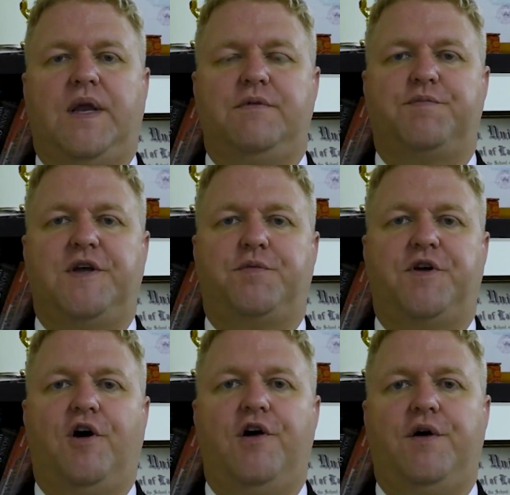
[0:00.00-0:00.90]
my name is
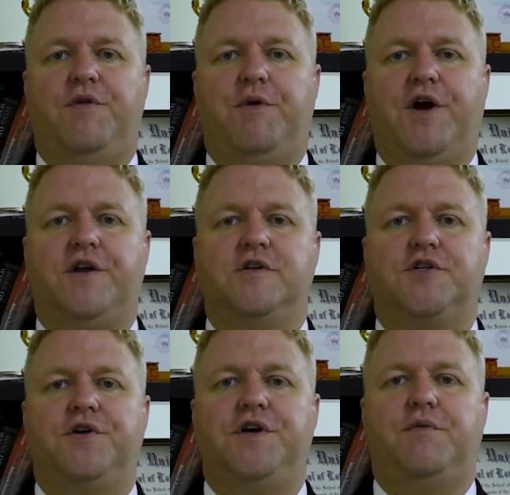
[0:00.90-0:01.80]
Benjamin Hart. I'm an American
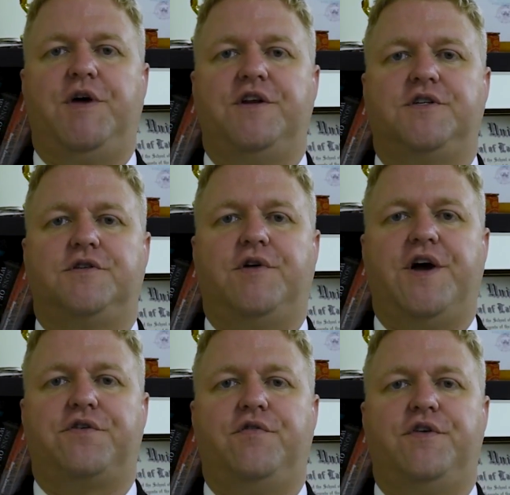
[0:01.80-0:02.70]
attorney and the managing
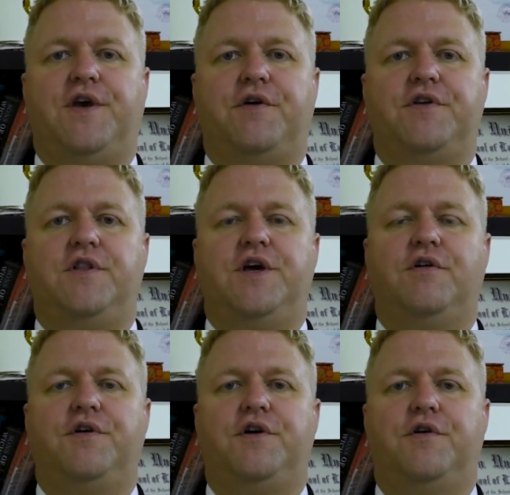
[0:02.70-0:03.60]
director of Integrity
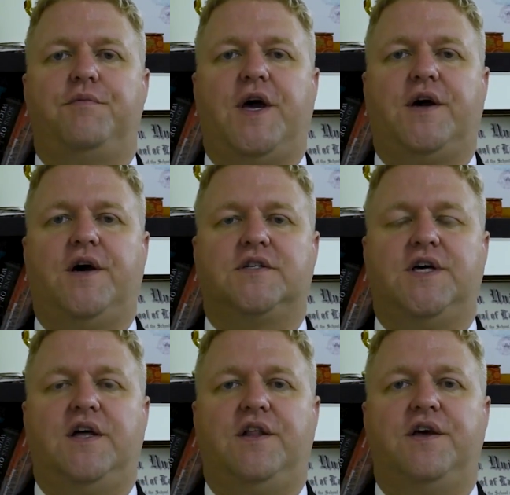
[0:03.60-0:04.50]
Legal here in Bangkok,
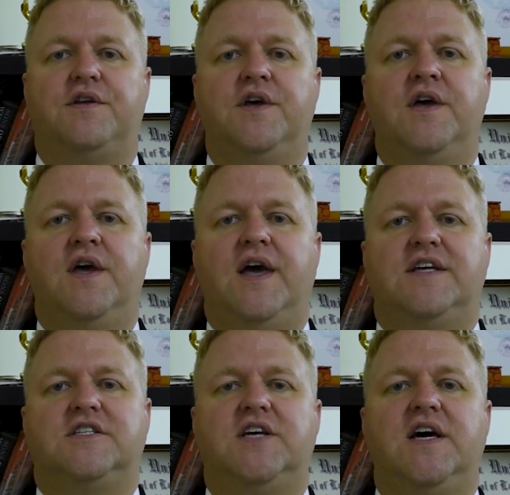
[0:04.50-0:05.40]
Thailand.
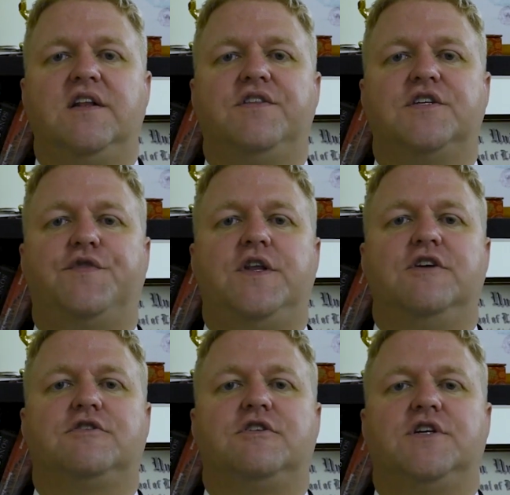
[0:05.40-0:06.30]
As the title of this
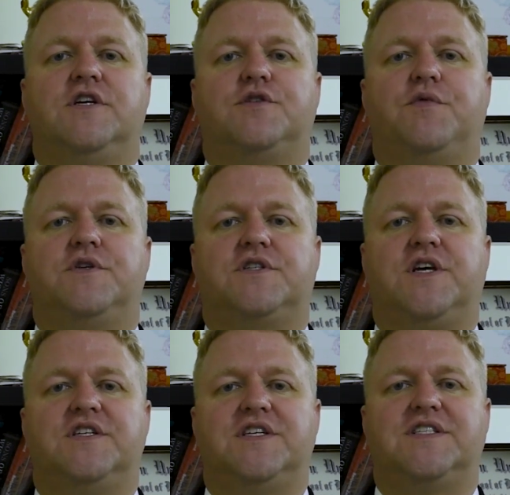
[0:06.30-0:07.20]
video suggests, we're
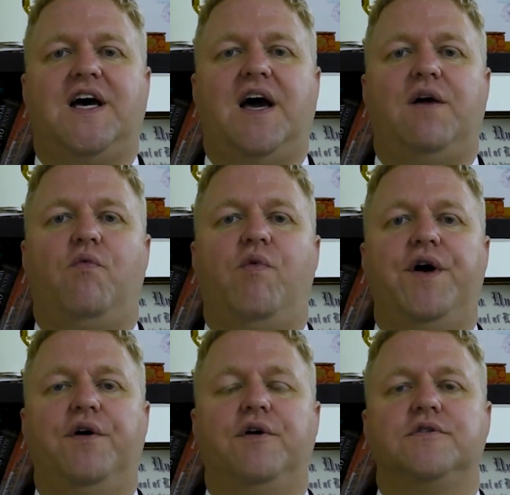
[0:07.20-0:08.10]
discussing Thai
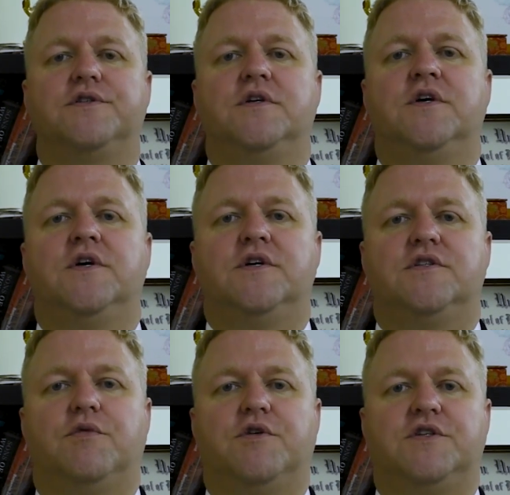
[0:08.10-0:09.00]
wills.
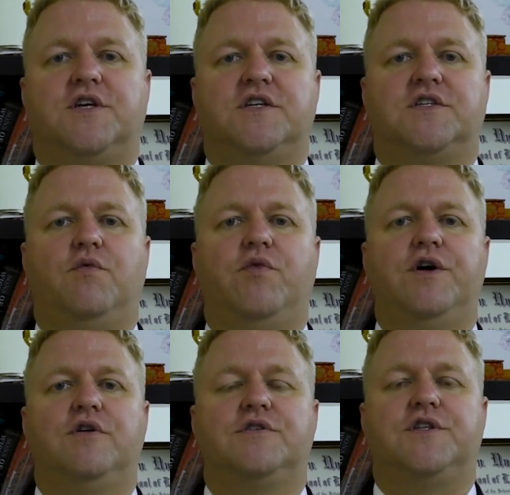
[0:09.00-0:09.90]
So we're discussing
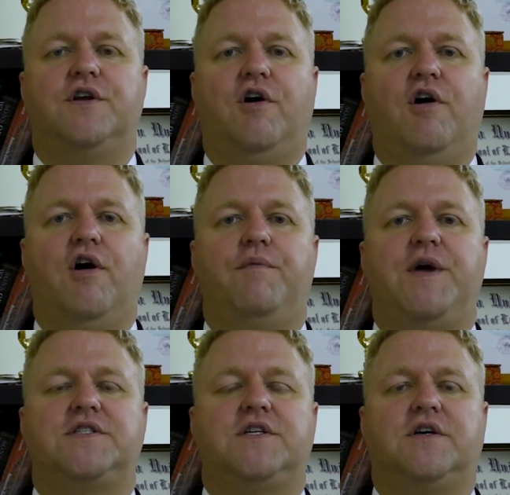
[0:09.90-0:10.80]
wills that are
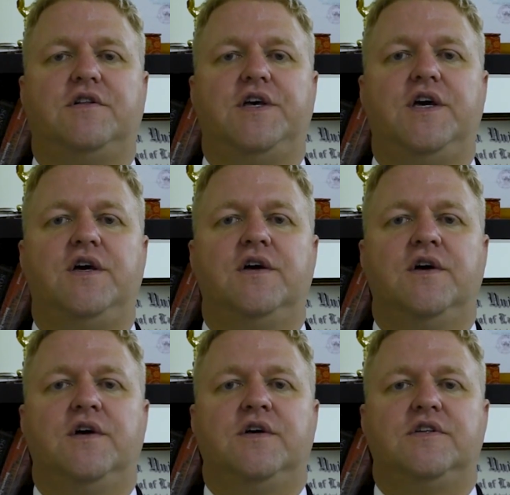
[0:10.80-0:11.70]
basically
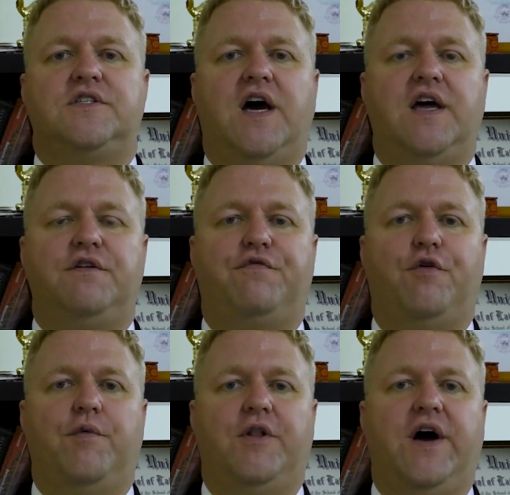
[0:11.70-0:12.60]
signed and
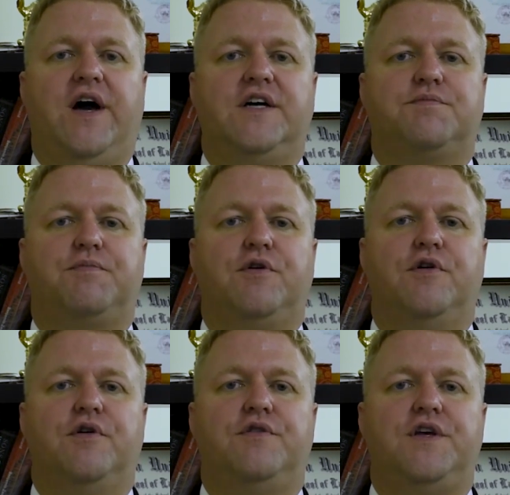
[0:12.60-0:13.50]
formalized
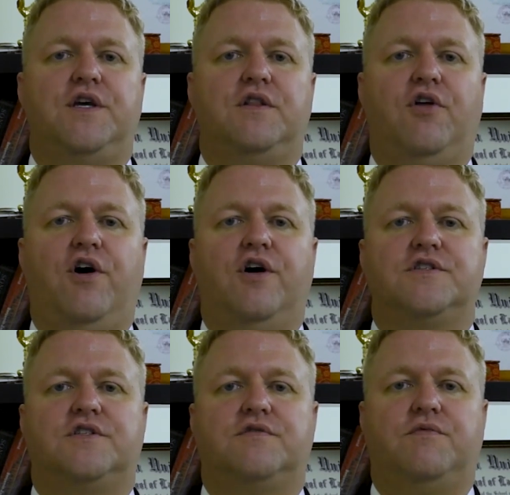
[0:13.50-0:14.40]
per the
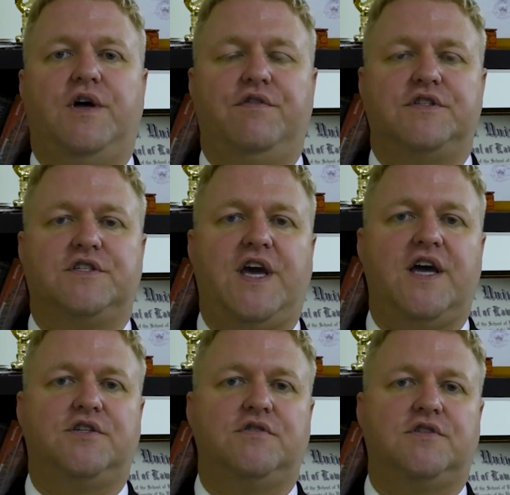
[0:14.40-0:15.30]
laws, relevant
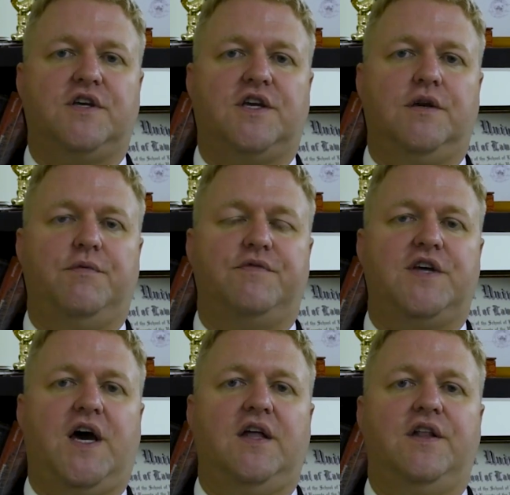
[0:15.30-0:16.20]
statutes of the Kingdom of
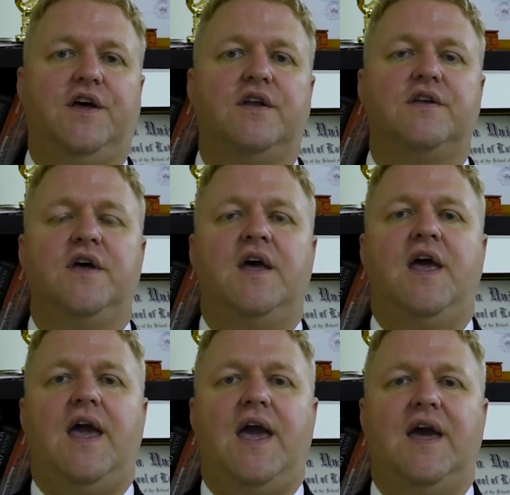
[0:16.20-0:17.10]
Thailand.
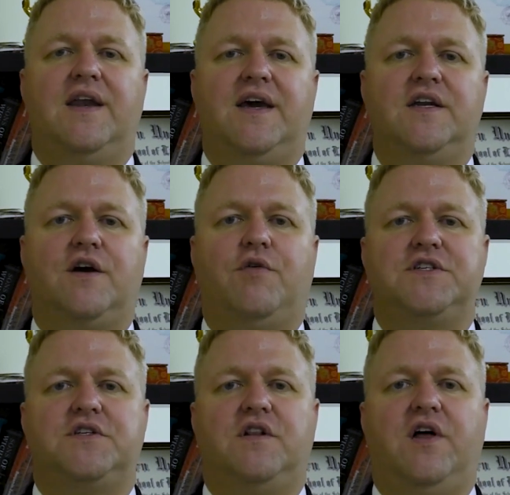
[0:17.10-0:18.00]
And I get a
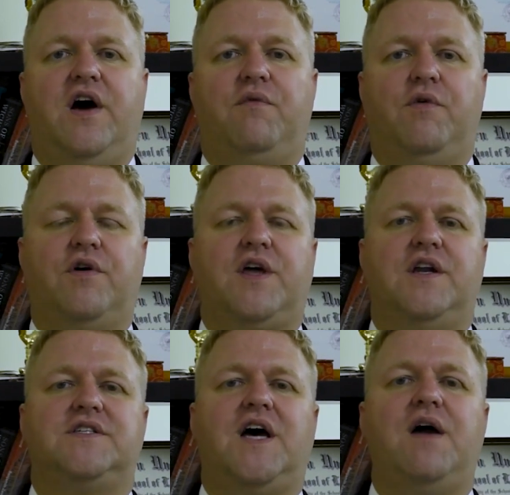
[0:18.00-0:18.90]
question a lot, well,
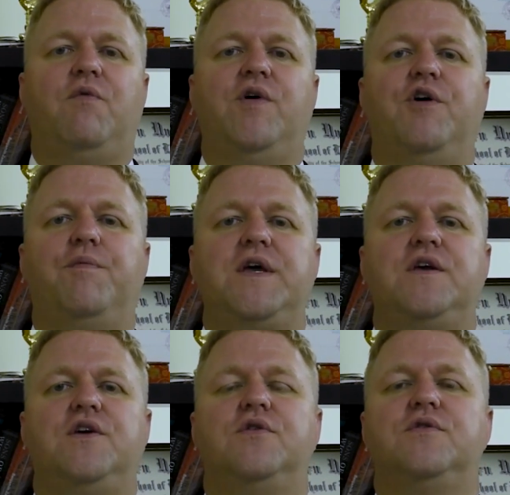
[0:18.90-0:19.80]
can a Thai will be
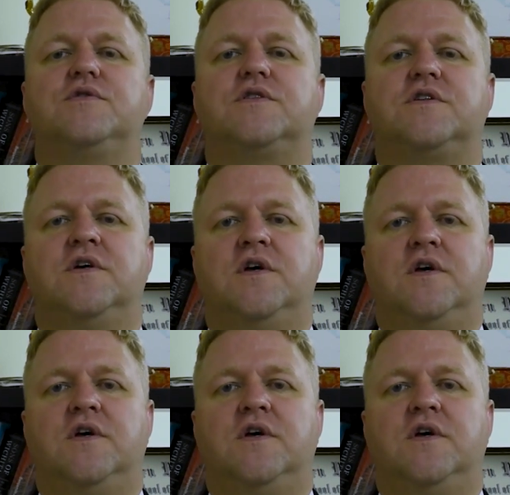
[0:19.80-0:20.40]
used,